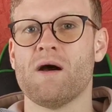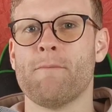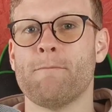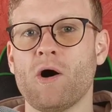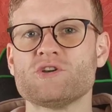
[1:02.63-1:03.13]

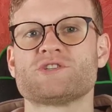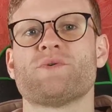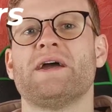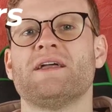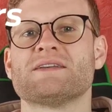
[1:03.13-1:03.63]
most
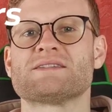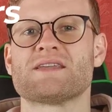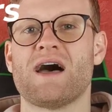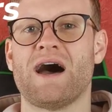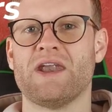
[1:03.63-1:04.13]

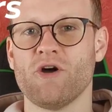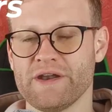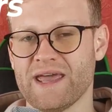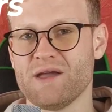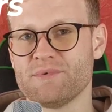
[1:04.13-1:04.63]
traders are
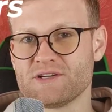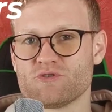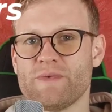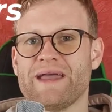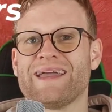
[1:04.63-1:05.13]
not able
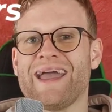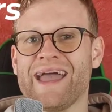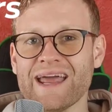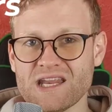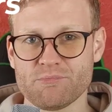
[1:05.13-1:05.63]
to make
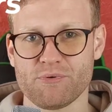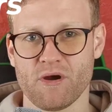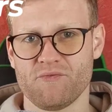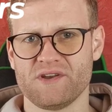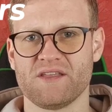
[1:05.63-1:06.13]
any
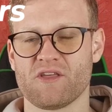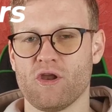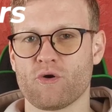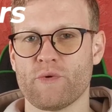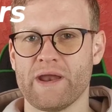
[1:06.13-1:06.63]
profit in the
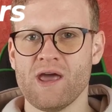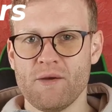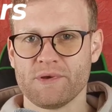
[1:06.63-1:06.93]
long run,